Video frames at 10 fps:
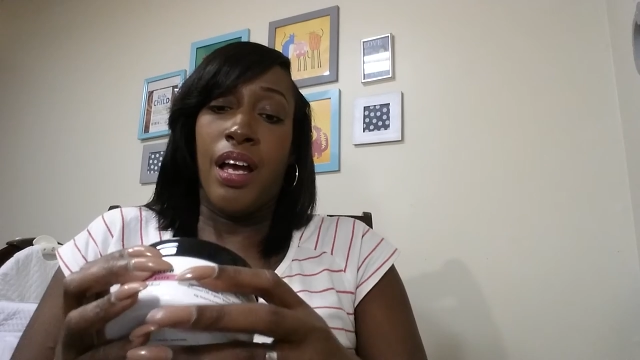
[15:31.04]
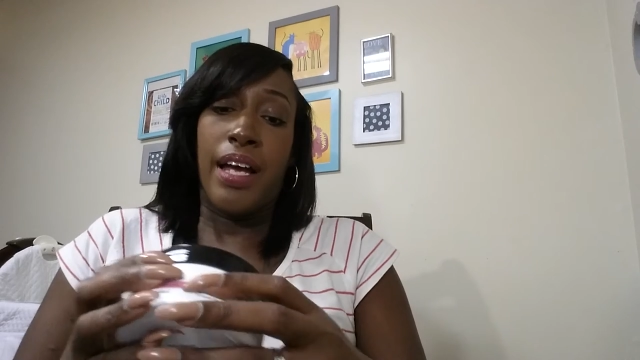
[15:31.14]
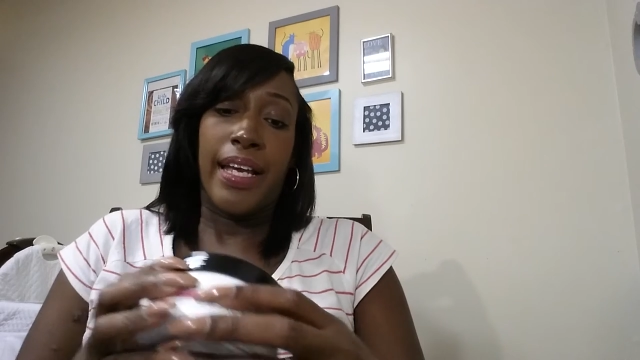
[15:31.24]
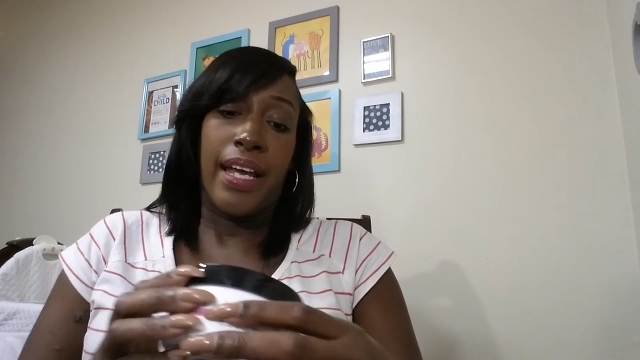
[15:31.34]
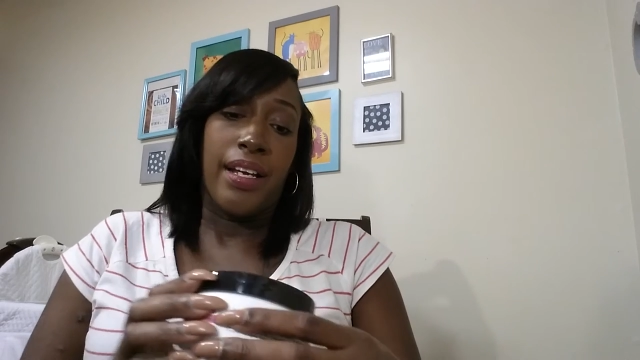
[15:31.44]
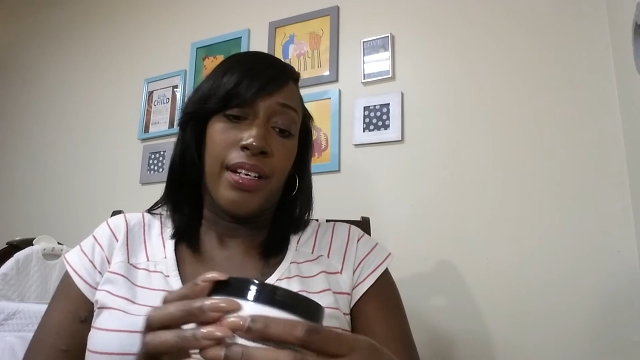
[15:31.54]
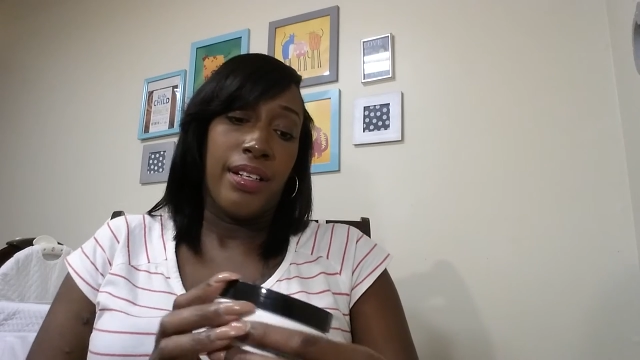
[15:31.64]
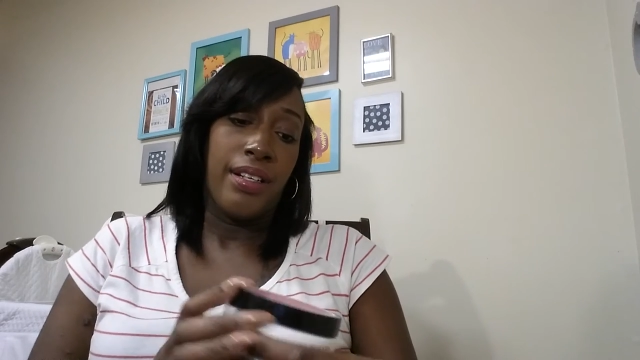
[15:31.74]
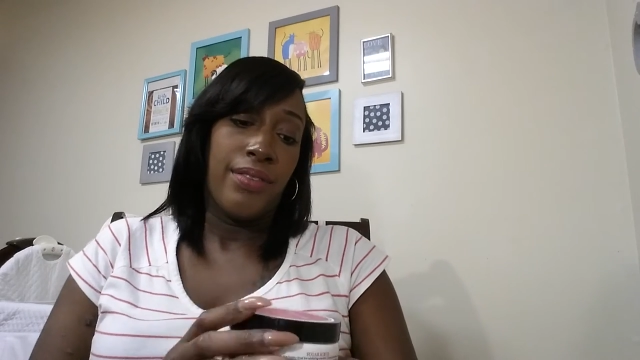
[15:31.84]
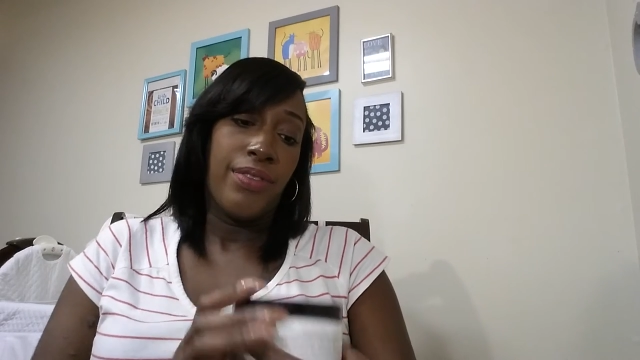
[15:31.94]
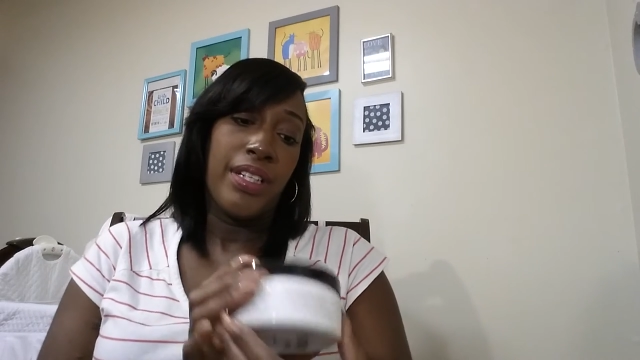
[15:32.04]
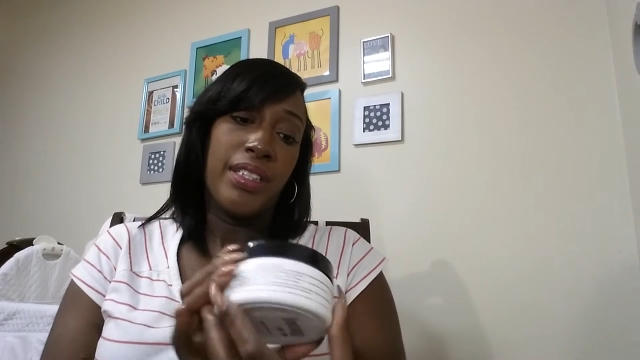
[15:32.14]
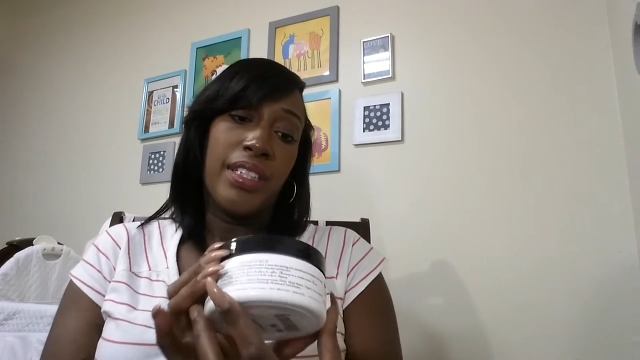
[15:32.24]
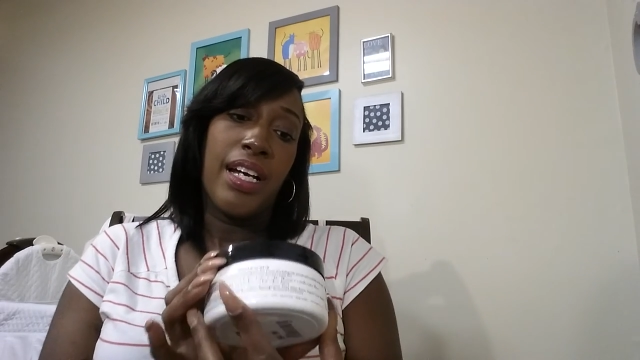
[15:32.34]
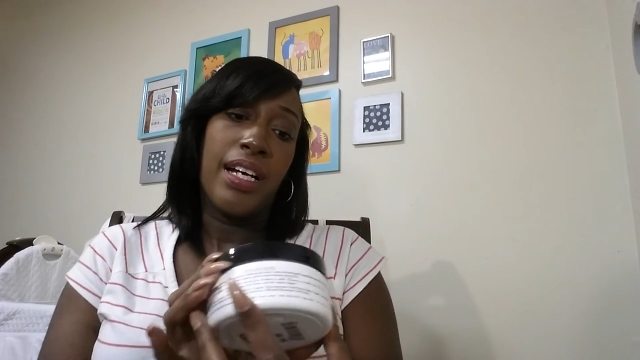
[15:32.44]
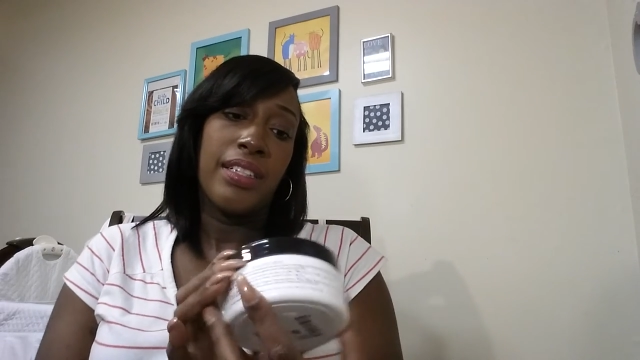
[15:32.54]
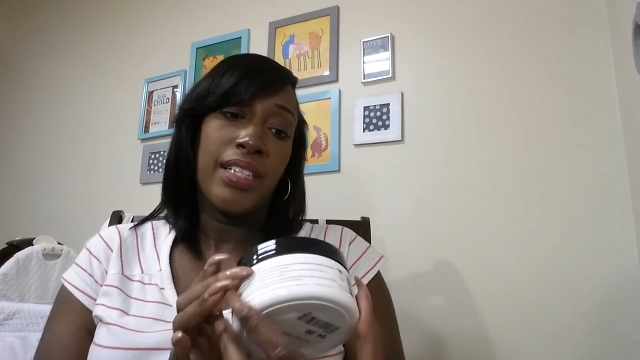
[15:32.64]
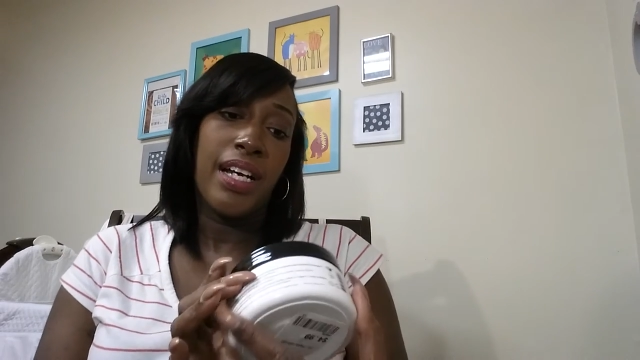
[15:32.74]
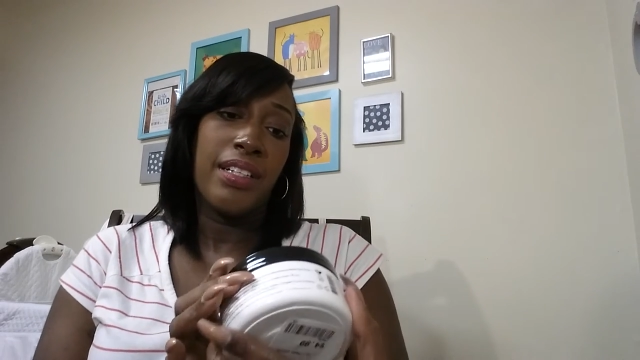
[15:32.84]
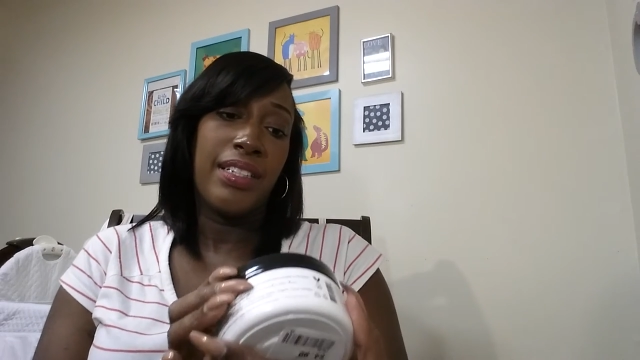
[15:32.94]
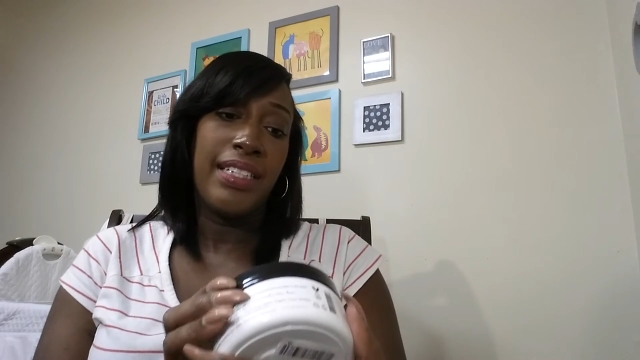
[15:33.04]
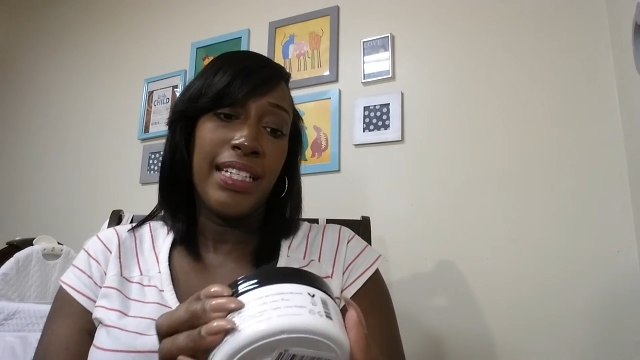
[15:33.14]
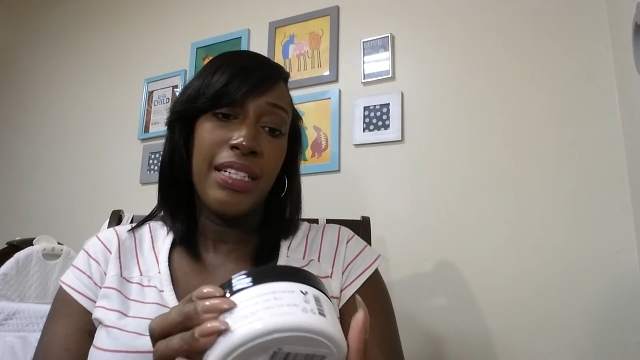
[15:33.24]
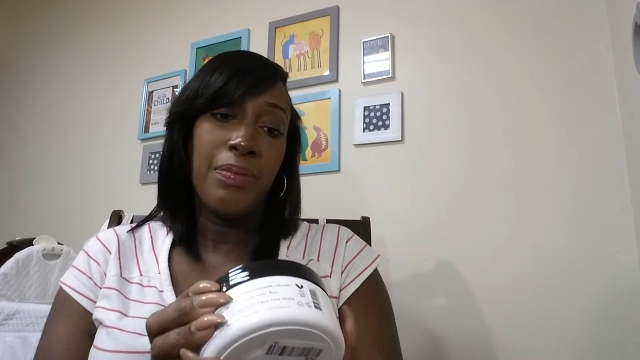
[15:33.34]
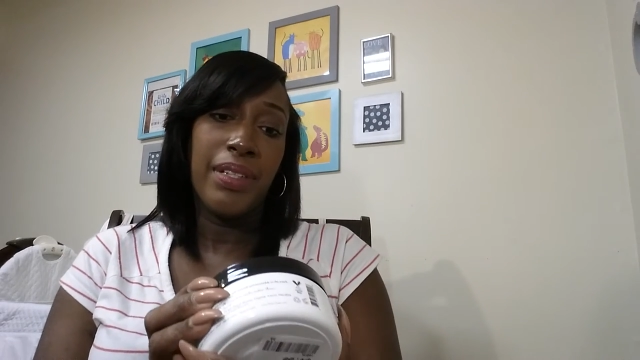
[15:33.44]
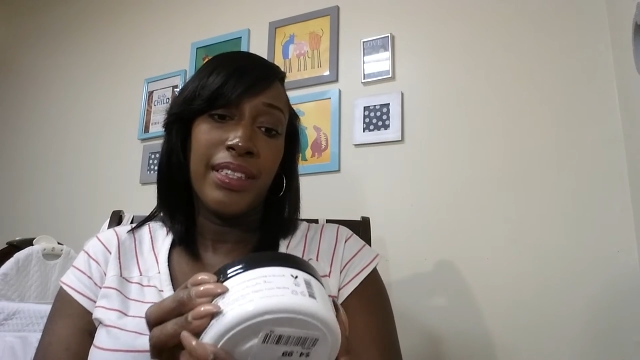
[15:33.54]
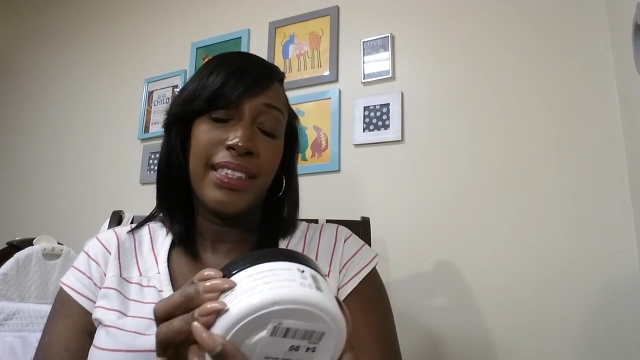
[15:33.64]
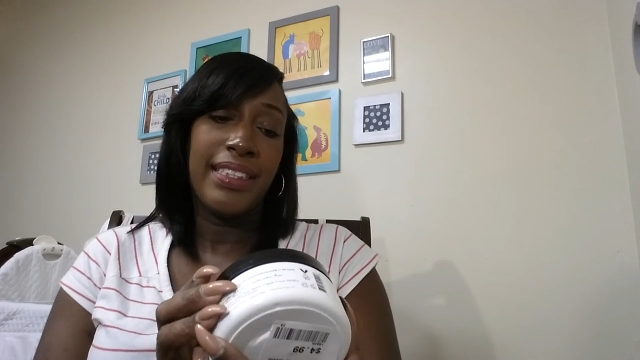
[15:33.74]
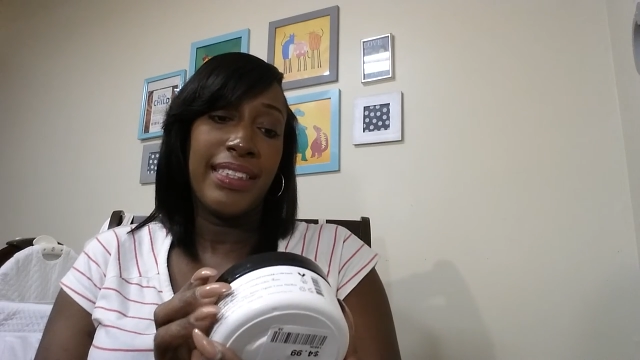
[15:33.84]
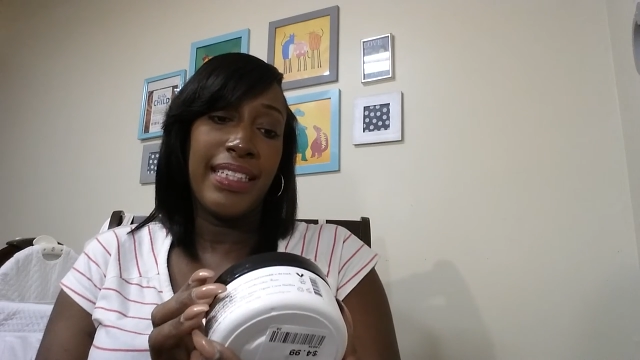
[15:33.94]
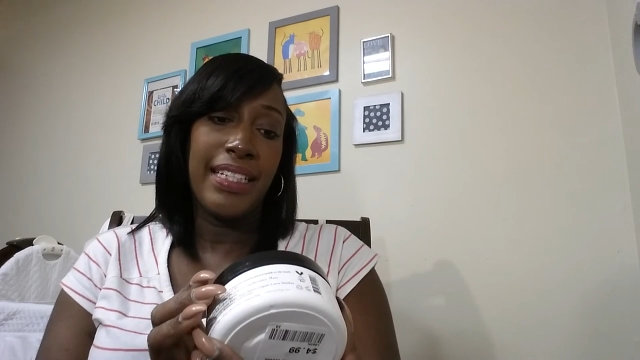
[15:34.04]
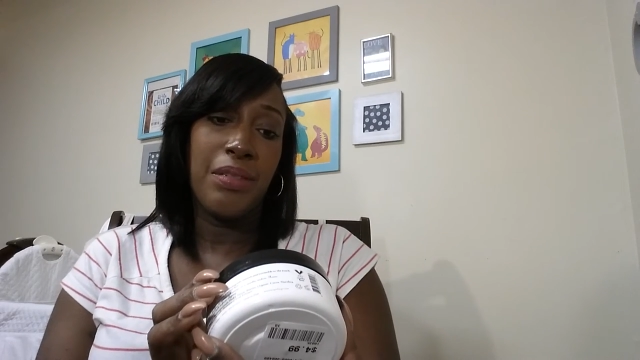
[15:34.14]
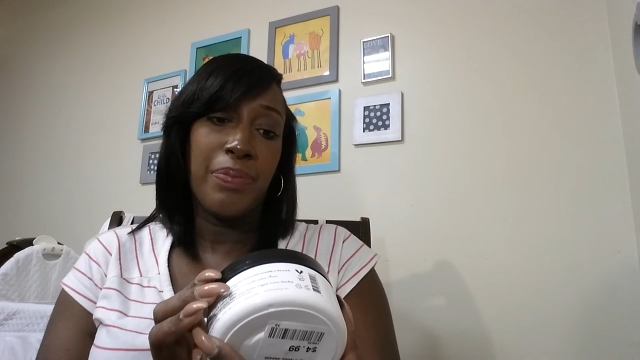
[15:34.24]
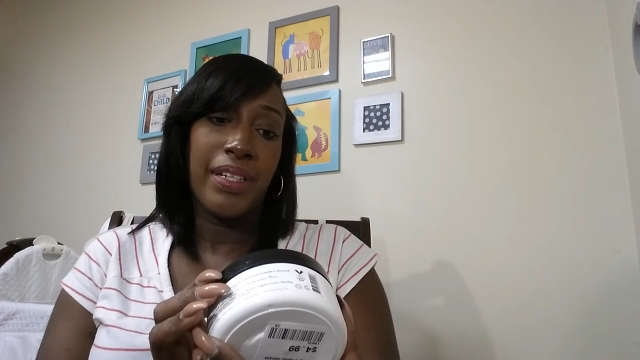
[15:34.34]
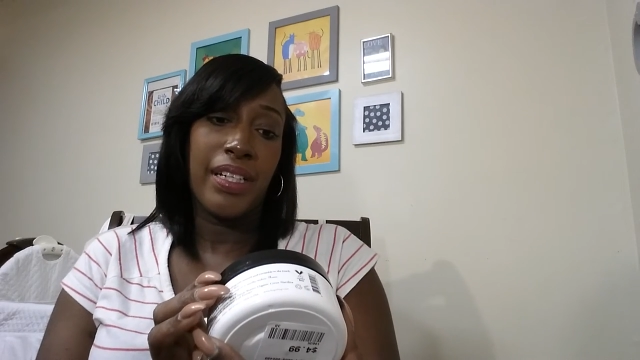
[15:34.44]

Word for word: I got a what is it called? It's called Deep Steep